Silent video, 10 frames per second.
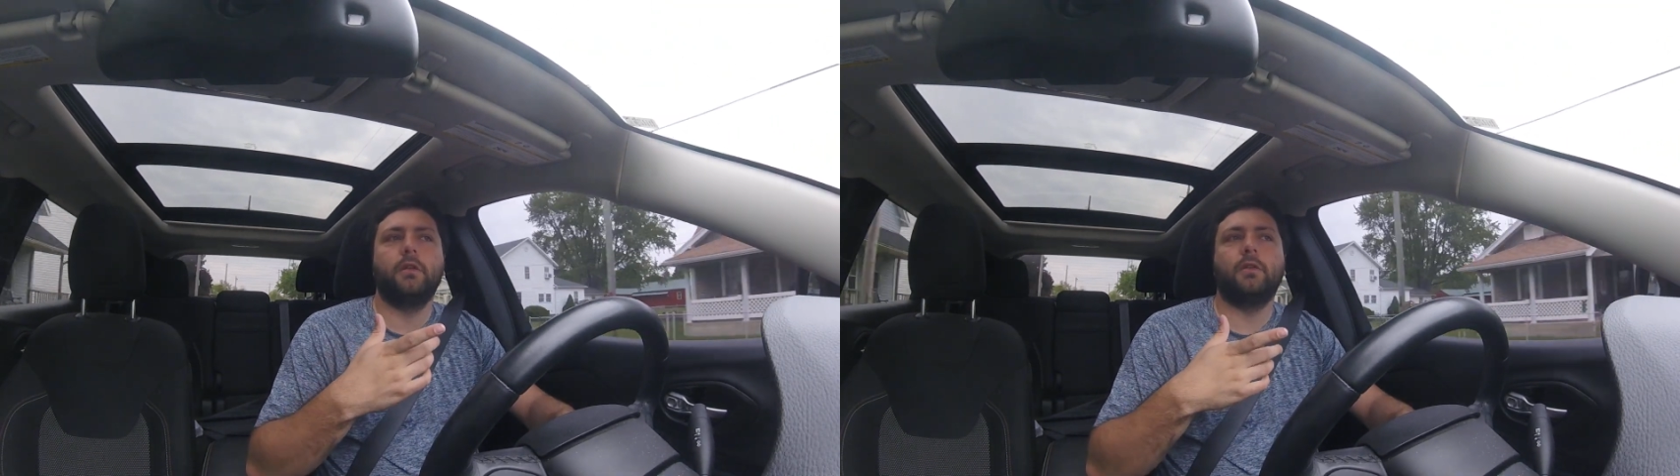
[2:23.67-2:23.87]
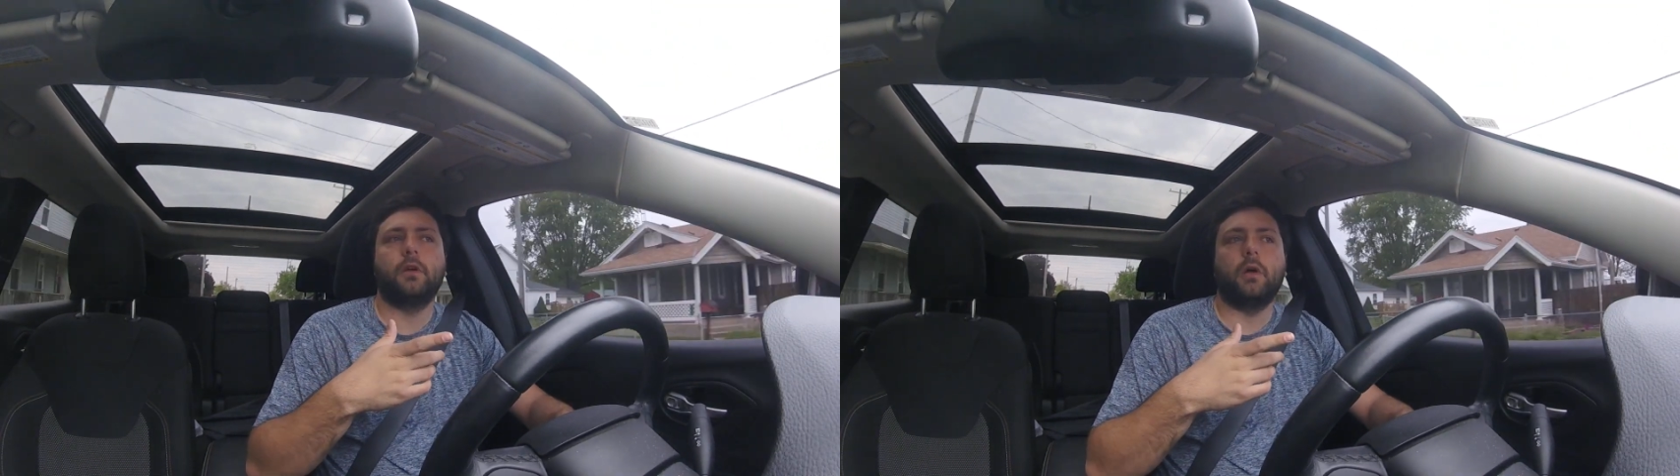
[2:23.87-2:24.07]

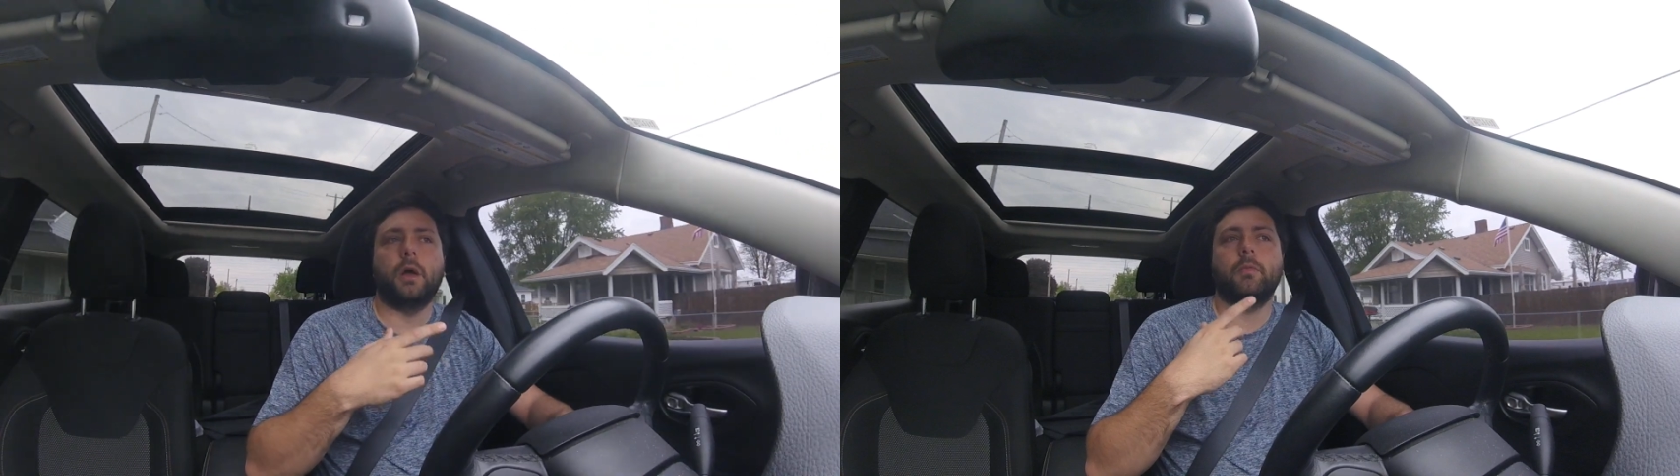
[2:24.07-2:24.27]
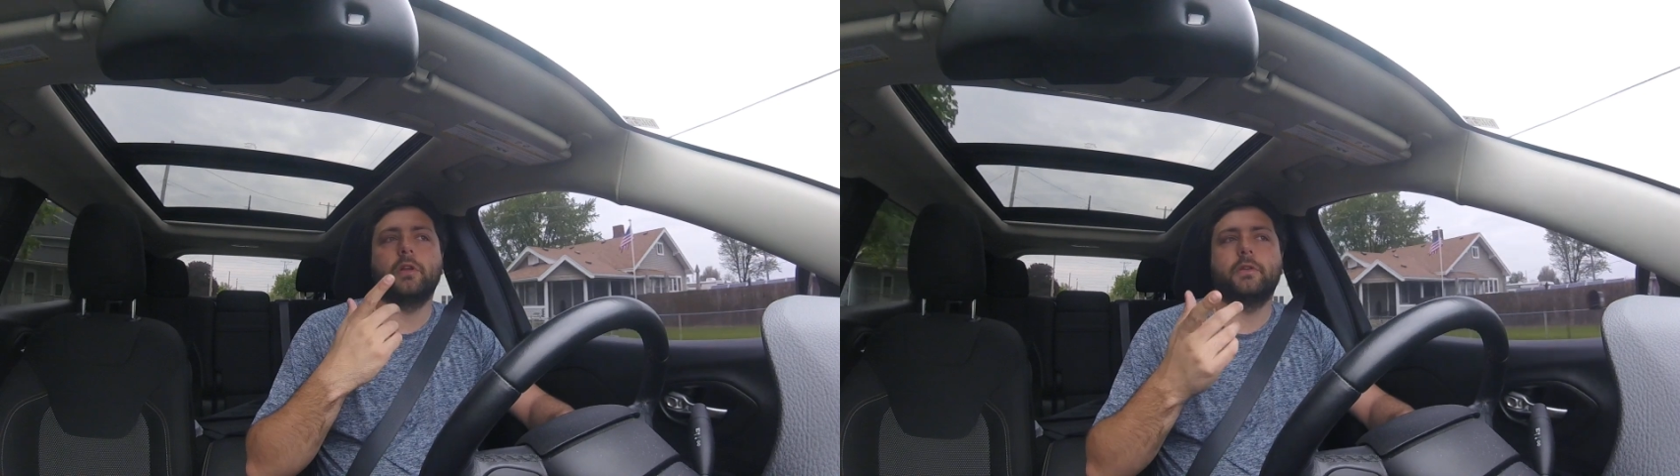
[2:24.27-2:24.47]
So
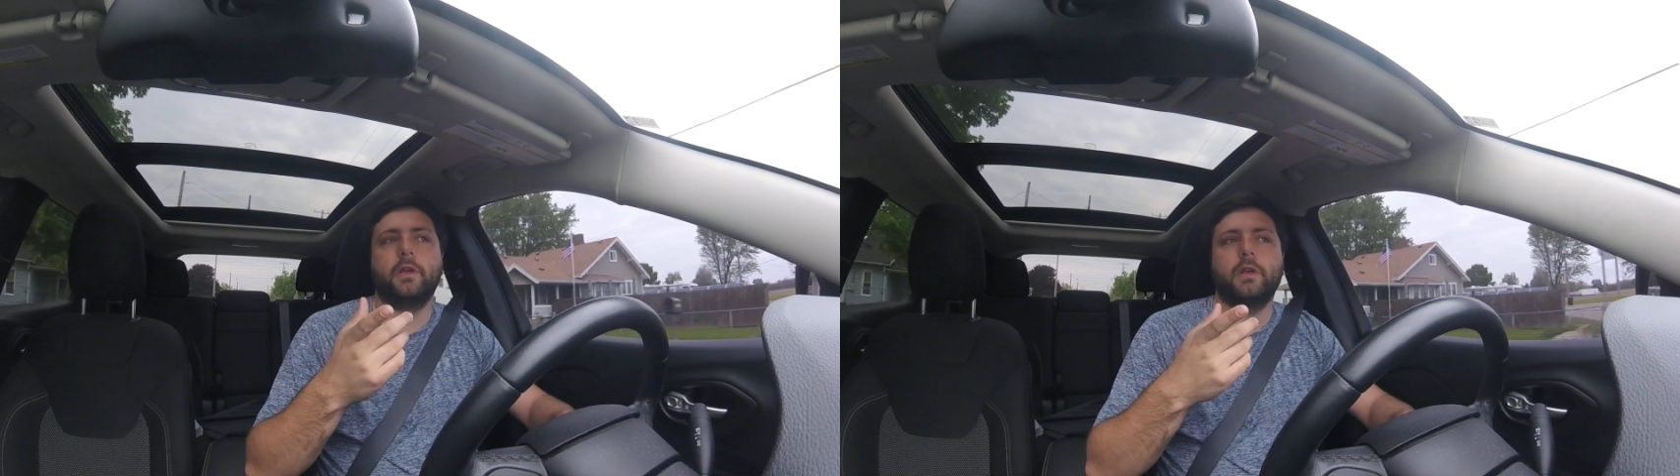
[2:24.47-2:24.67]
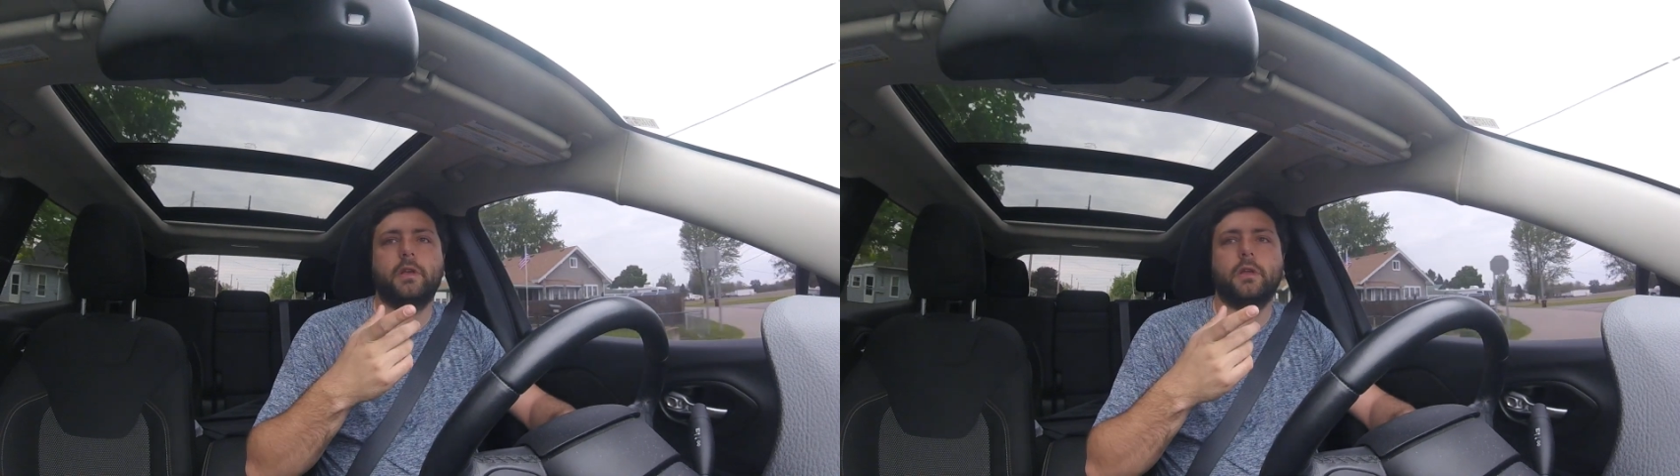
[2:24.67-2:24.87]
I'm going to
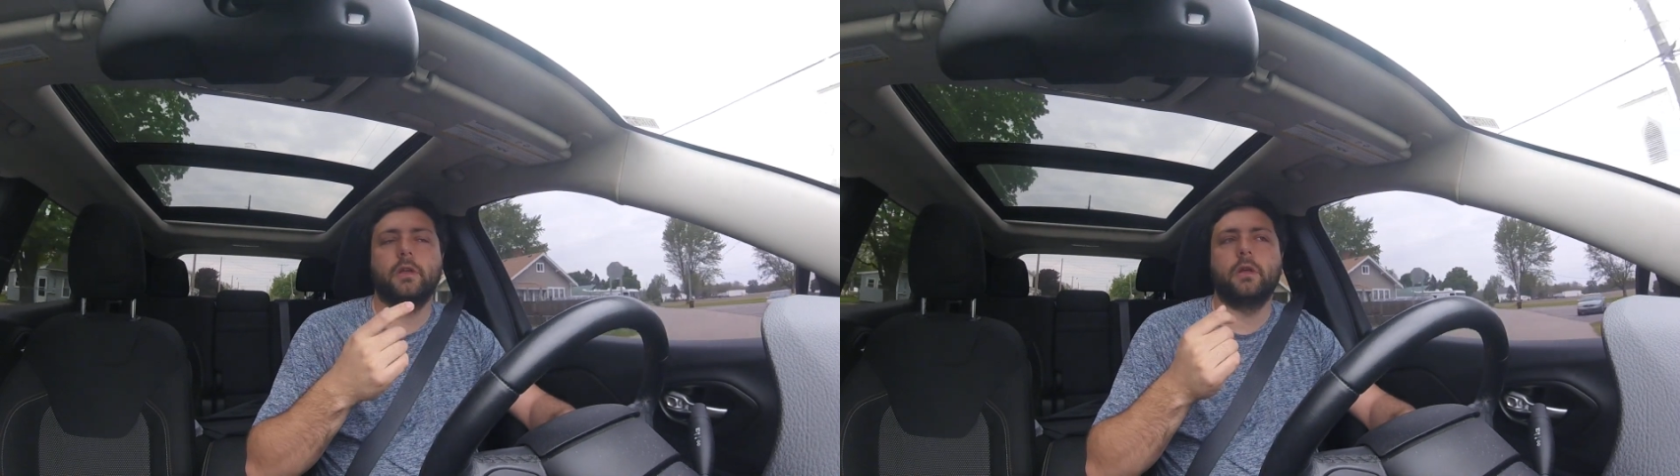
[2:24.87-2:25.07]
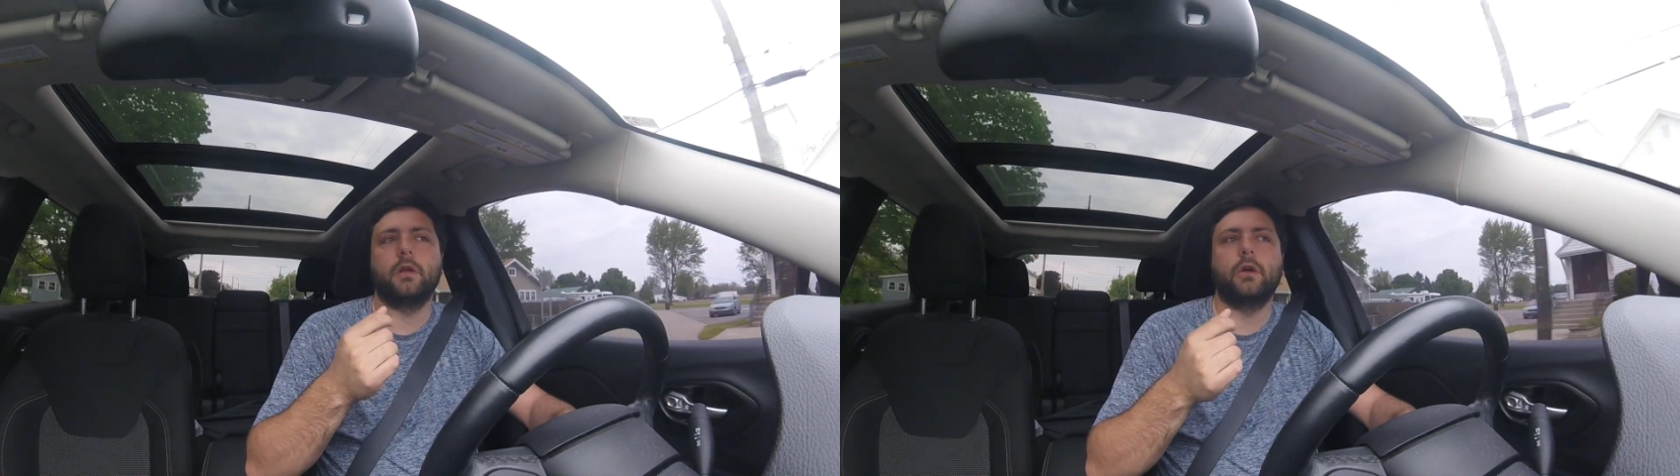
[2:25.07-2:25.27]
take
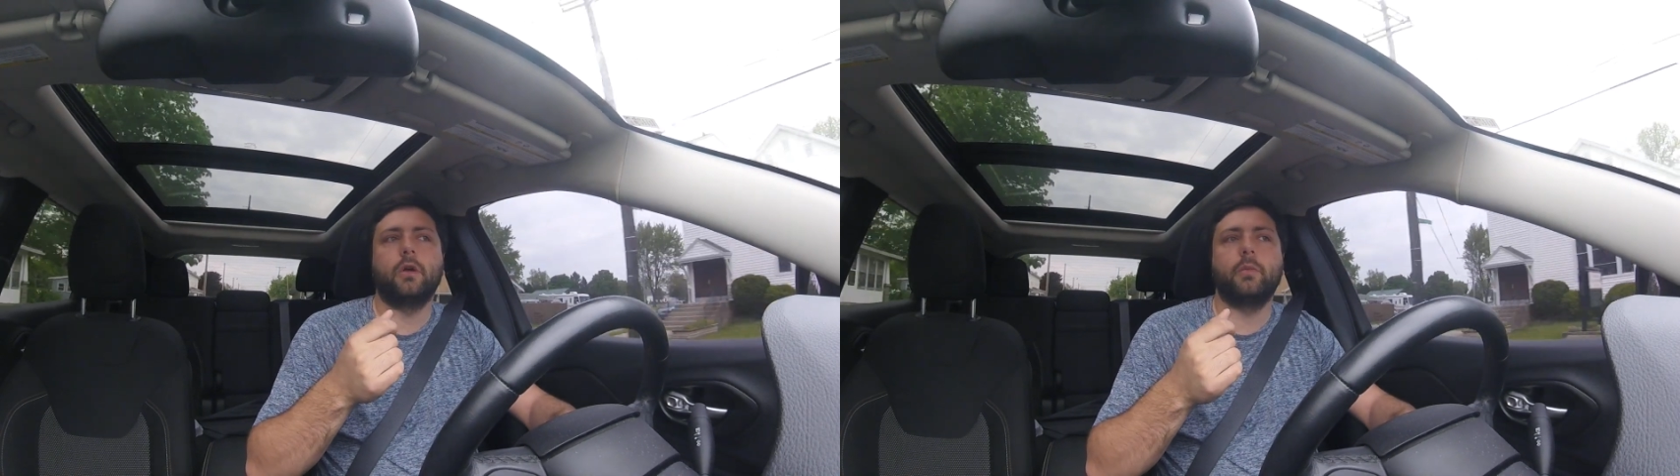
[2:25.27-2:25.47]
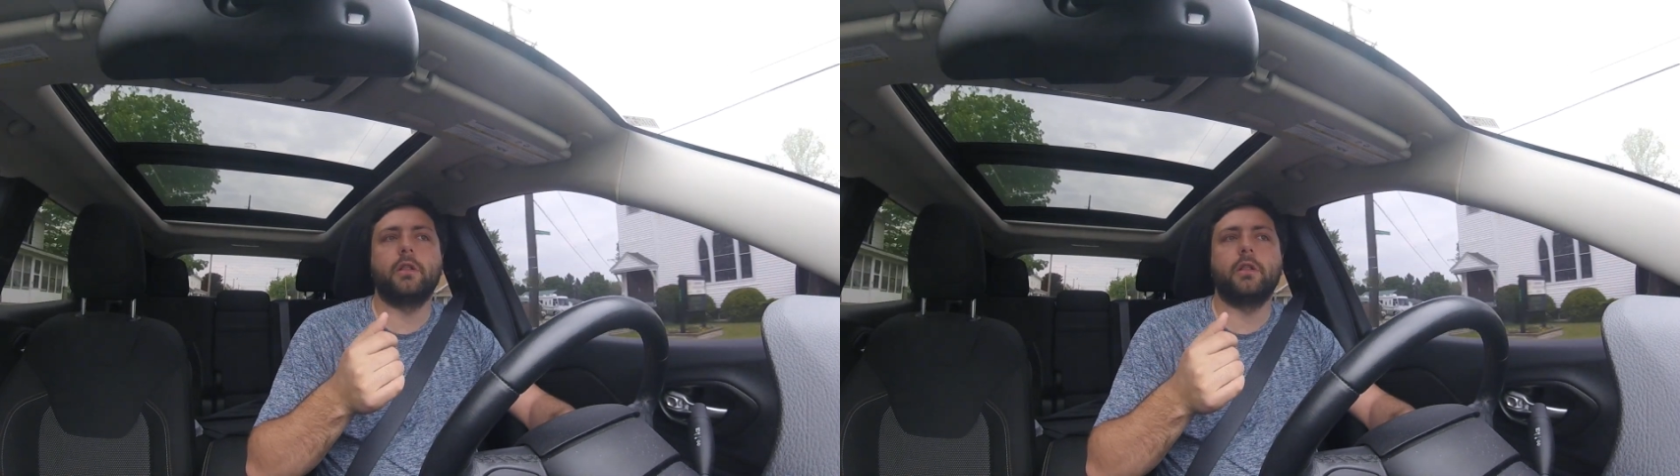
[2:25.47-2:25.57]
all my